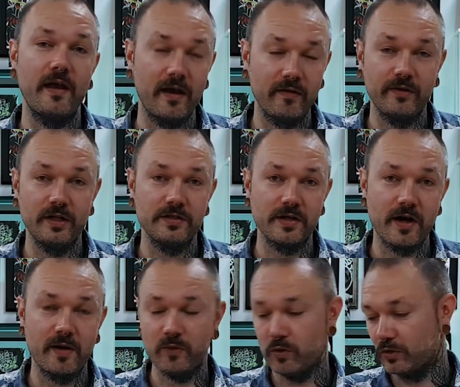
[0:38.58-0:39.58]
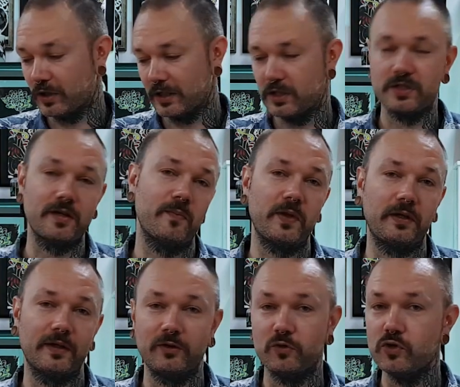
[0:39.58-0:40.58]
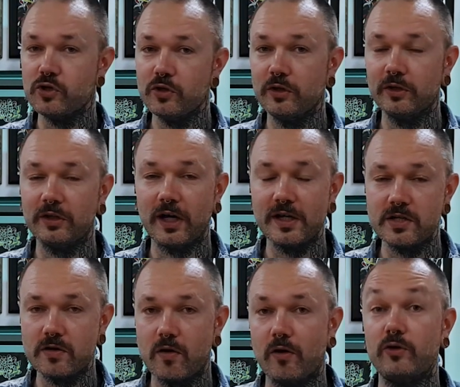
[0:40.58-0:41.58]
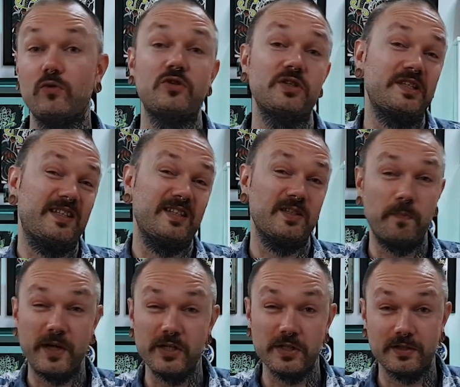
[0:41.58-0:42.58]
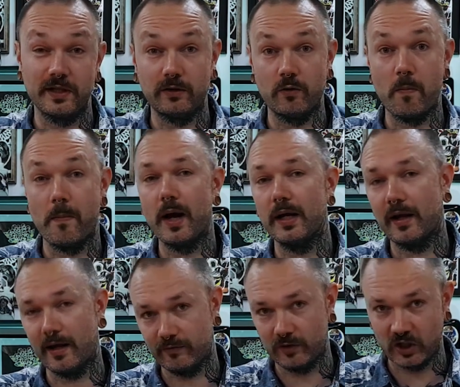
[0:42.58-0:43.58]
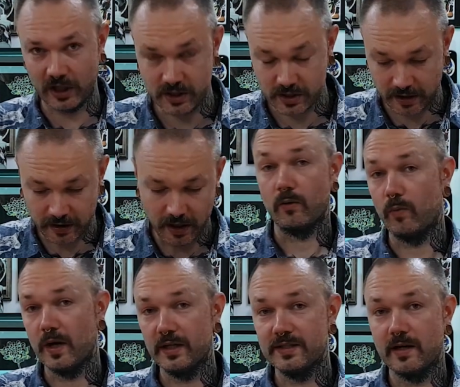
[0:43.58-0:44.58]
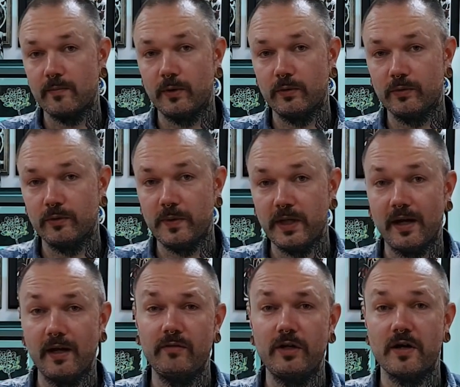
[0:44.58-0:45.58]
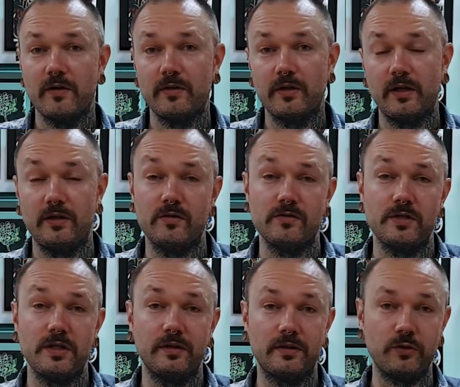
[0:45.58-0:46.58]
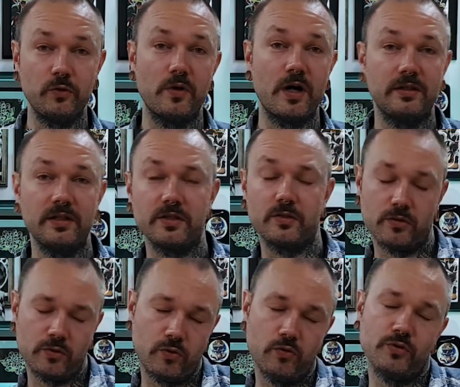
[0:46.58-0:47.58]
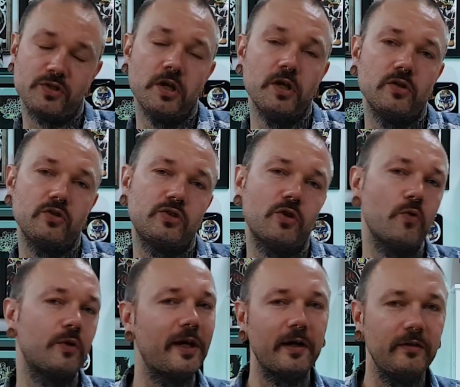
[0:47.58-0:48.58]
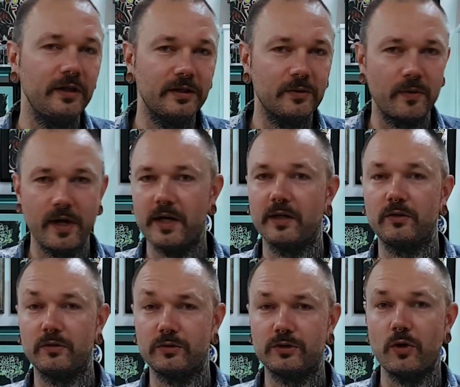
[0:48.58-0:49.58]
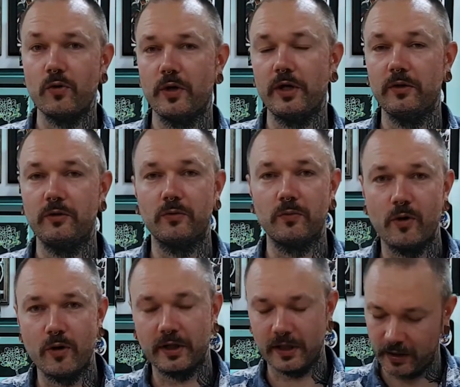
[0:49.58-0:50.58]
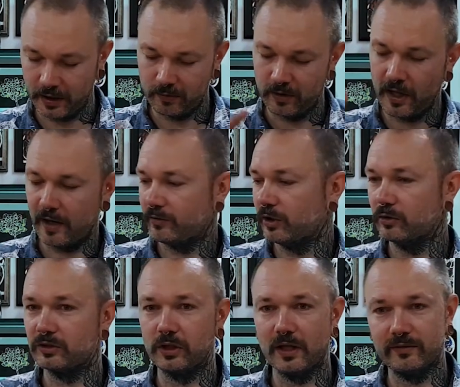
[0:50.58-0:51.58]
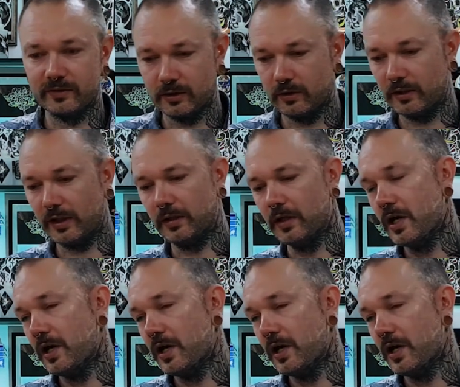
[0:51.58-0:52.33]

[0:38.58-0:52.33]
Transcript: every time you touch something that you shouldn't touch or you're just suspicious that you might have touched it. One example would be every now and then you see a tattoo artist who's so carried away and so into work and he will have those gloves on and